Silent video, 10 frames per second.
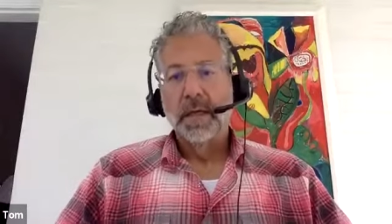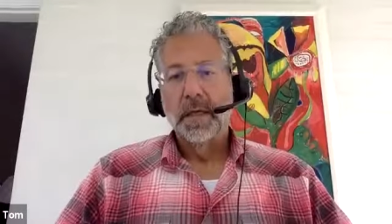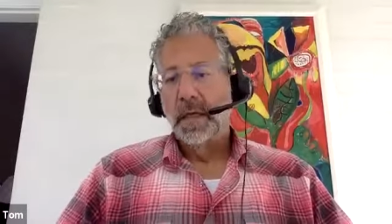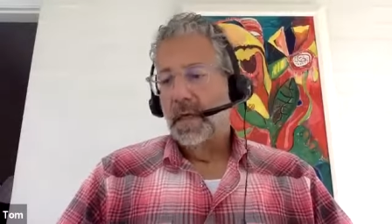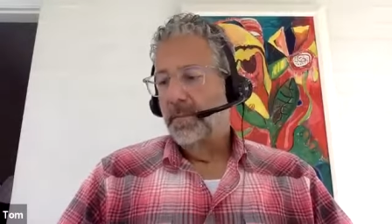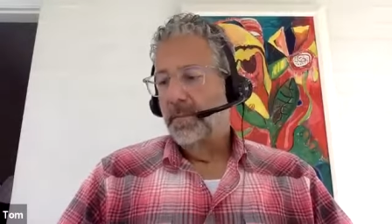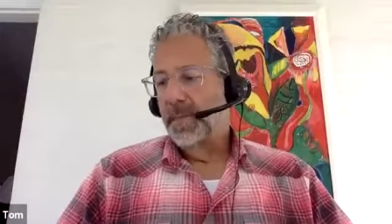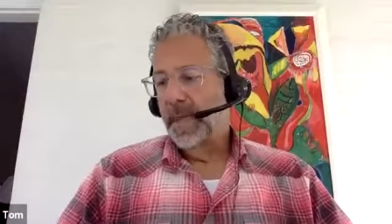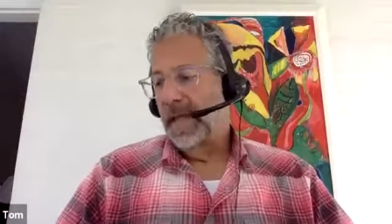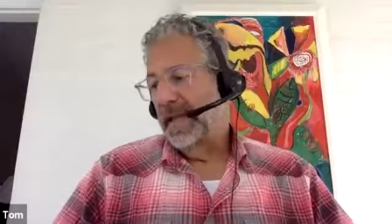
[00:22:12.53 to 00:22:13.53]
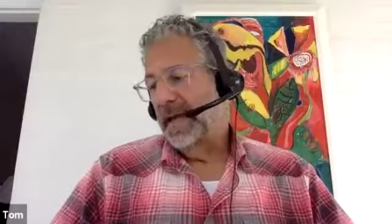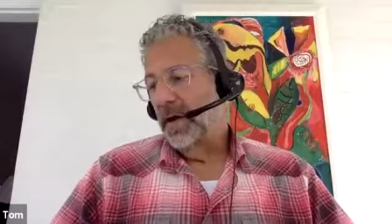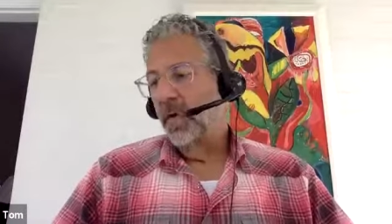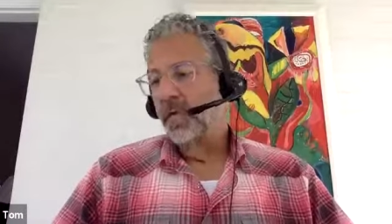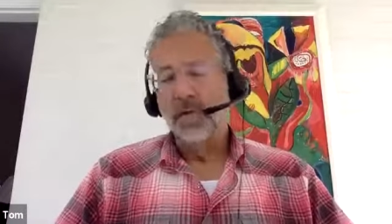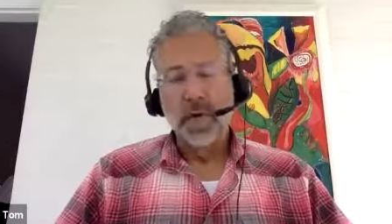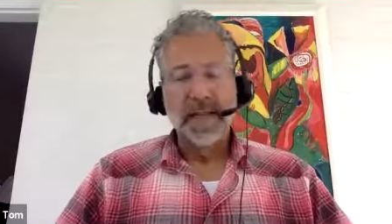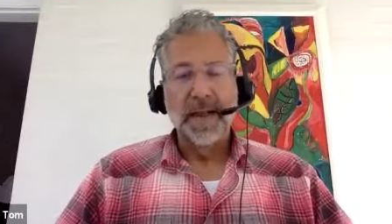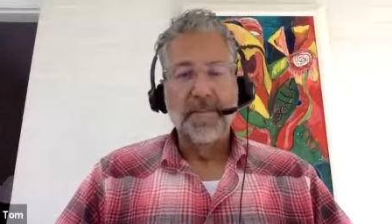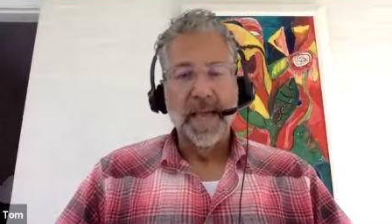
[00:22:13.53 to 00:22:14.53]
Um, and then overall,
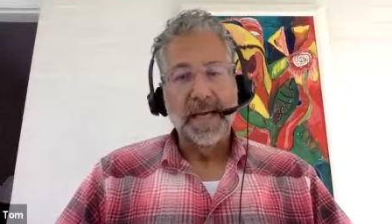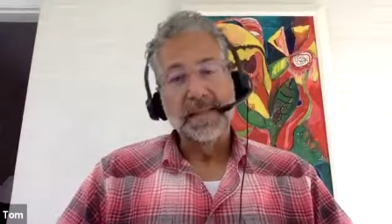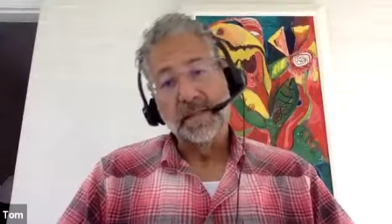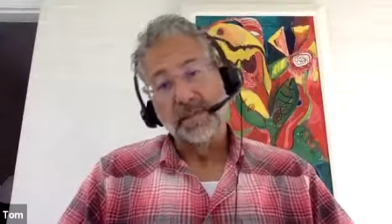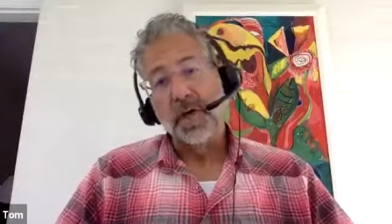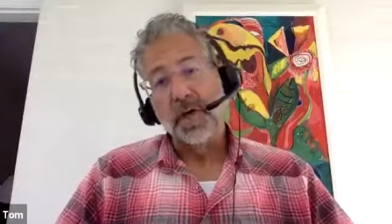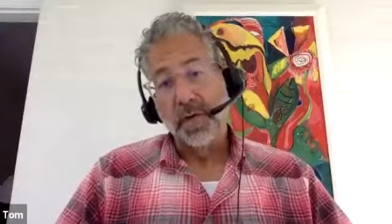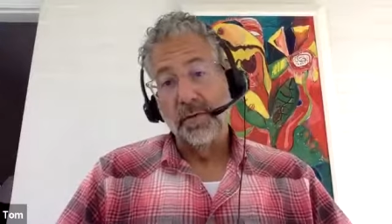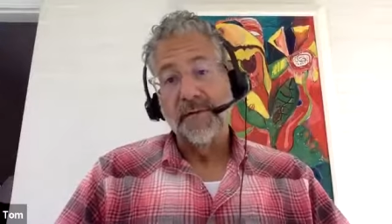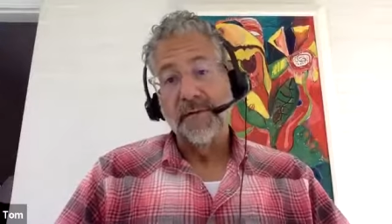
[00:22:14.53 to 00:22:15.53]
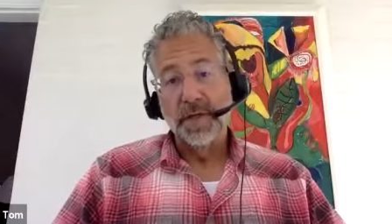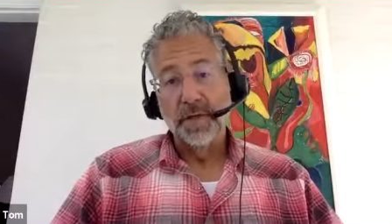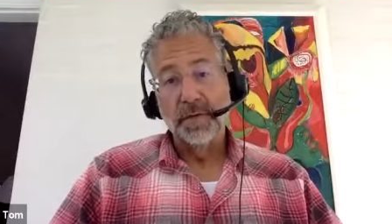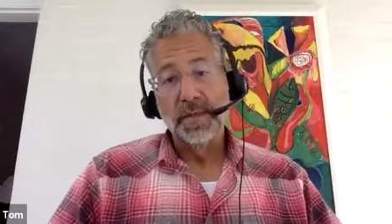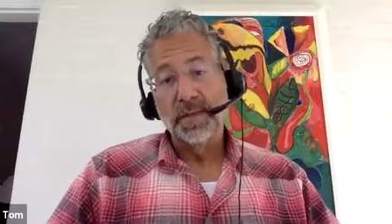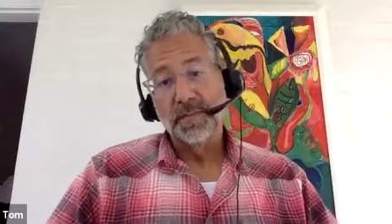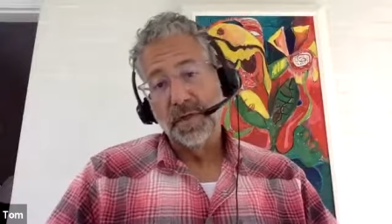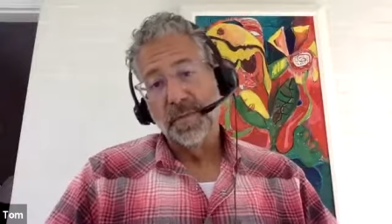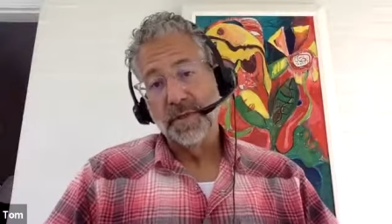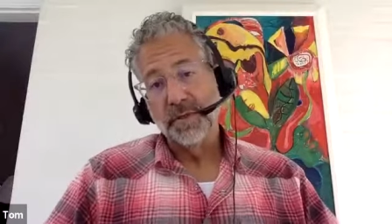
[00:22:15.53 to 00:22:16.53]
that mix, the recurring revenue, the
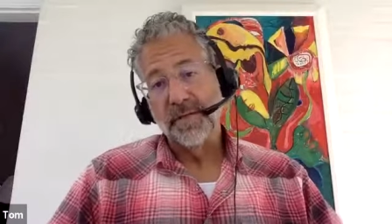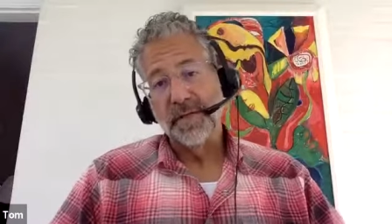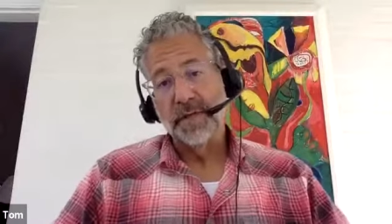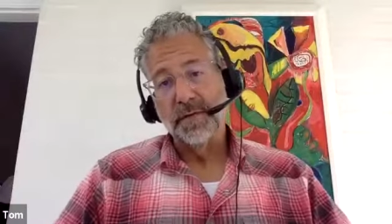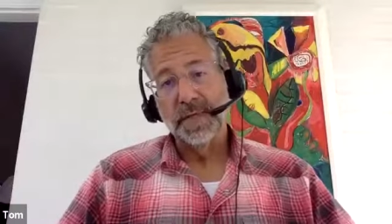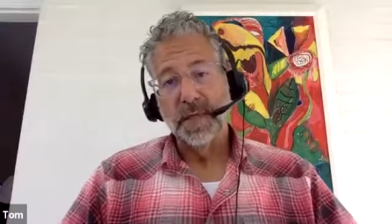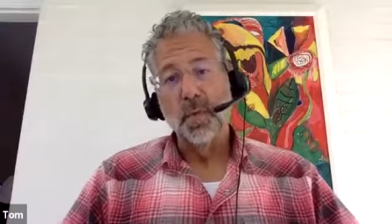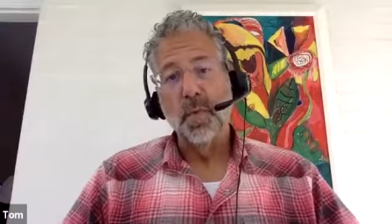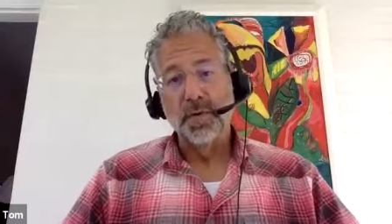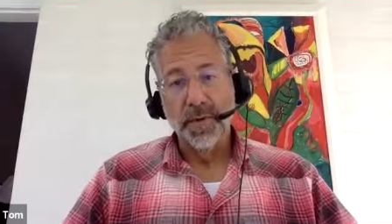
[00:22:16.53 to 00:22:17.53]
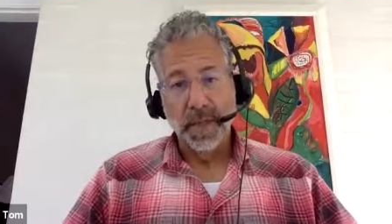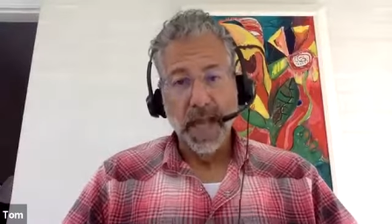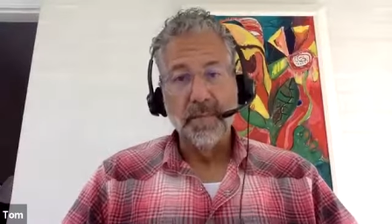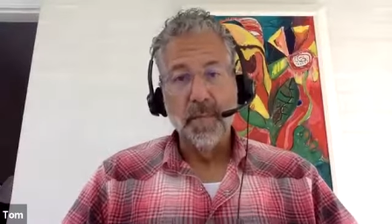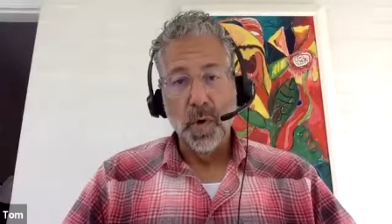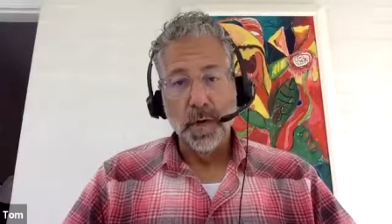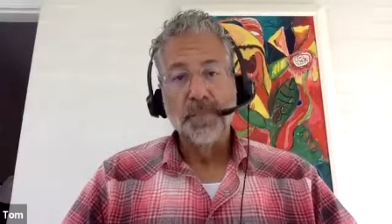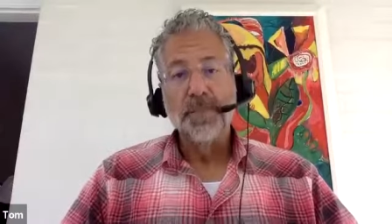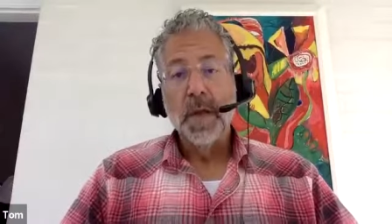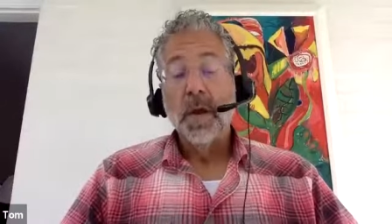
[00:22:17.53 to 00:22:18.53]
subscription revenue is still worth a lot
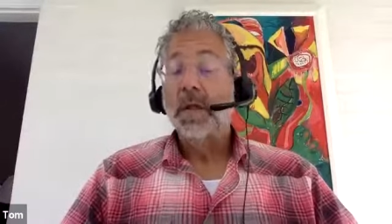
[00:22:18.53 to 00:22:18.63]
more.